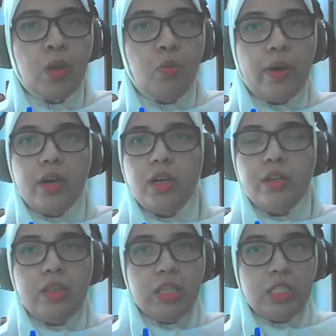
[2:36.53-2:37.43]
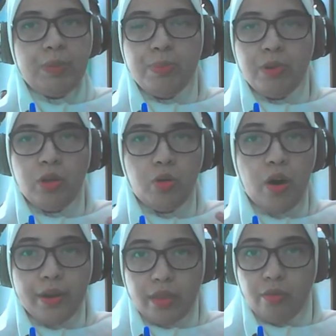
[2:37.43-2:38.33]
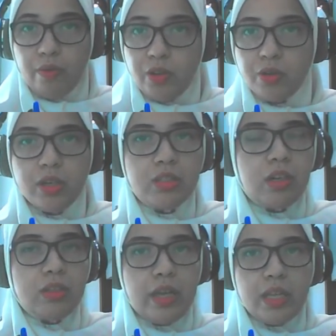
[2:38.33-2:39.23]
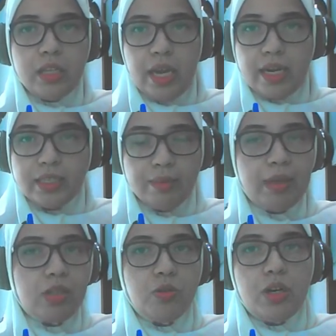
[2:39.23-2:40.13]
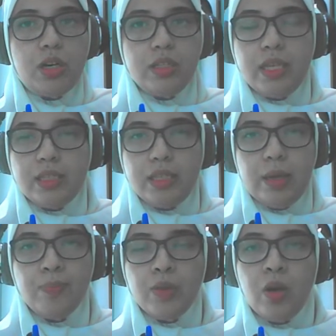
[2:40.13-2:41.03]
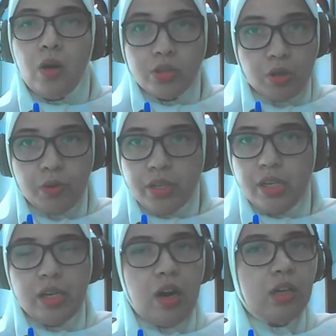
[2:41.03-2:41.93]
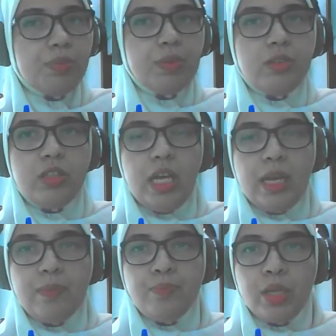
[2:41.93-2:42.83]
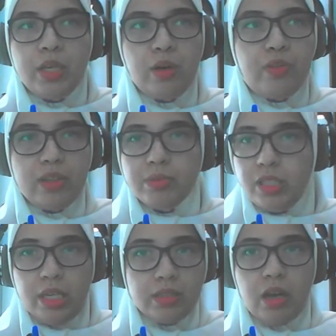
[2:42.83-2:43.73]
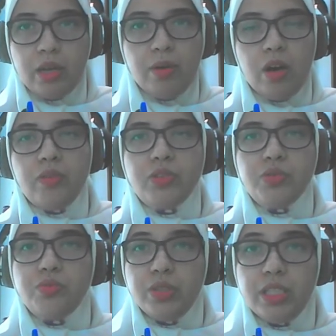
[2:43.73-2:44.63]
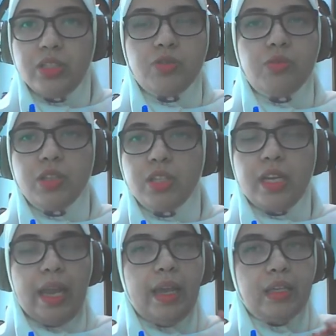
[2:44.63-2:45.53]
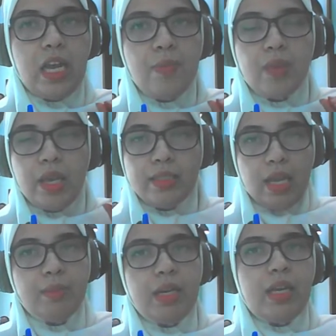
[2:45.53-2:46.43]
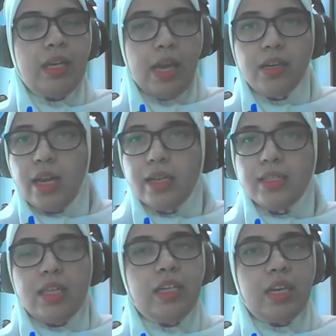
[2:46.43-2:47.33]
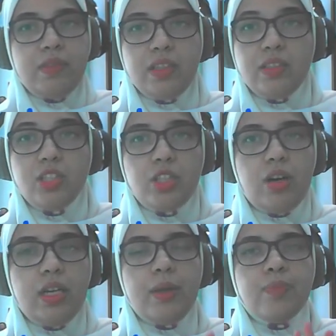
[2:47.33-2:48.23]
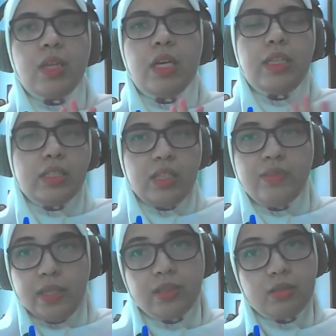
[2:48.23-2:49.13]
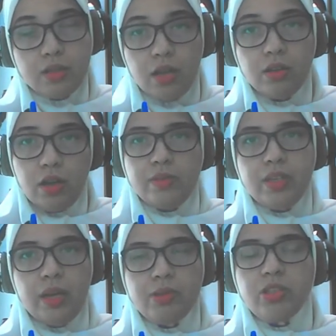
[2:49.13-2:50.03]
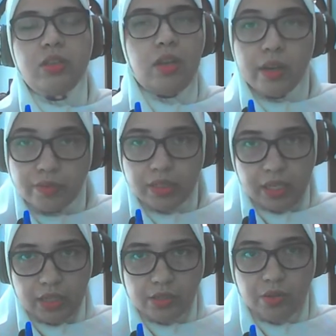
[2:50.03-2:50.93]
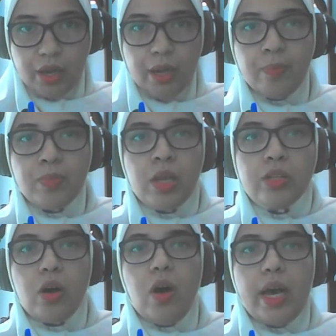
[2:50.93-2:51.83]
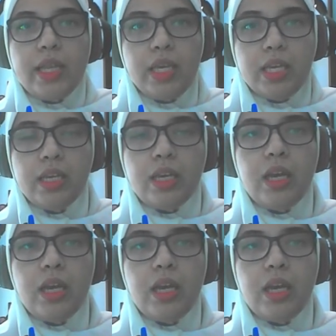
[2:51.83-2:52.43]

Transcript: where these people who are the reviewers are likely academics or are likely also working in a hospital, and for them to take time off to read your work and examine it and analyze it and give a decision on it, this stuff takes a lot of time. There's a lot of delays, okay? So I think